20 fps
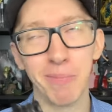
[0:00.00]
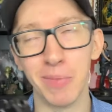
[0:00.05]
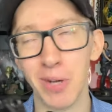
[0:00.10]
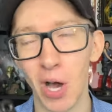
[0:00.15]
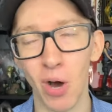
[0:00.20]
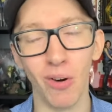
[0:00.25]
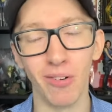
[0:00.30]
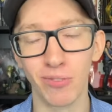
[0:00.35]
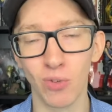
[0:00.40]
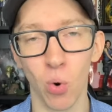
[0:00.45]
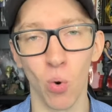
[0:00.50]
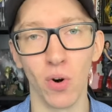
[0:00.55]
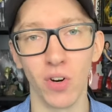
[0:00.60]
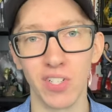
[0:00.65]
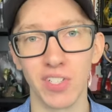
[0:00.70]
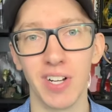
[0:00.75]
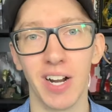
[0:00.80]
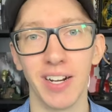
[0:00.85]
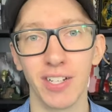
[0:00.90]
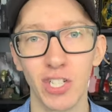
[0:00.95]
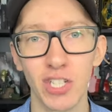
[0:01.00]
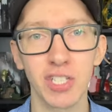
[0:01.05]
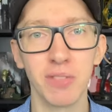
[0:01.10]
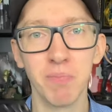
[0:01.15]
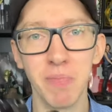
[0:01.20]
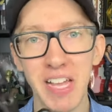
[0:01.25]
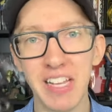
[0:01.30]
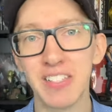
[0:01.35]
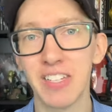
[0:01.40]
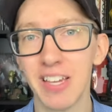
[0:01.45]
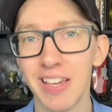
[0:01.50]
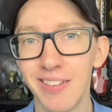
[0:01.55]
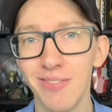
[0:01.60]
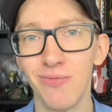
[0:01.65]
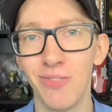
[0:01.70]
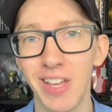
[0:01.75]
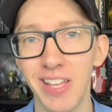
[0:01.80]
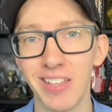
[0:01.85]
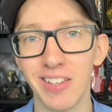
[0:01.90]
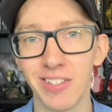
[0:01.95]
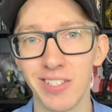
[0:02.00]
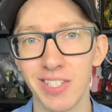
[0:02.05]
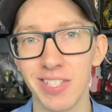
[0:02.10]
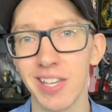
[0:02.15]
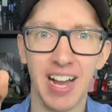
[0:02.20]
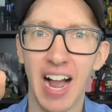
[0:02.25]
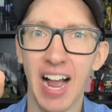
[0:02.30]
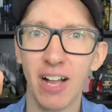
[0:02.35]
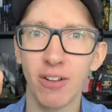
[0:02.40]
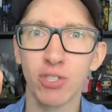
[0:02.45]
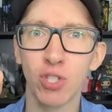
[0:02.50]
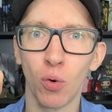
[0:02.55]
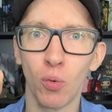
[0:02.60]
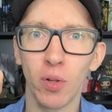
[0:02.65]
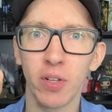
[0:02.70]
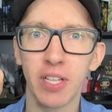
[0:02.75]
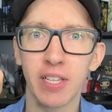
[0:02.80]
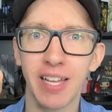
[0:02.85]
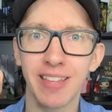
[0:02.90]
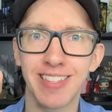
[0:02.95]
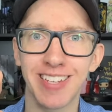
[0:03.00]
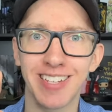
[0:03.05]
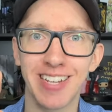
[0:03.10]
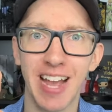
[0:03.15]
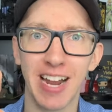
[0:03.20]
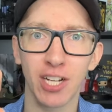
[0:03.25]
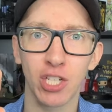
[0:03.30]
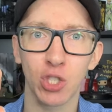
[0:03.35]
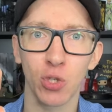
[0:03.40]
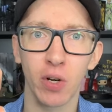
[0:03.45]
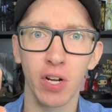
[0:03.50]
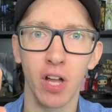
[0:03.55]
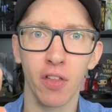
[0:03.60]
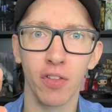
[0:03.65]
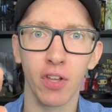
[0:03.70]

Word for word: No, of course not. Just, it's a convenience thing. I also really like the texturing on the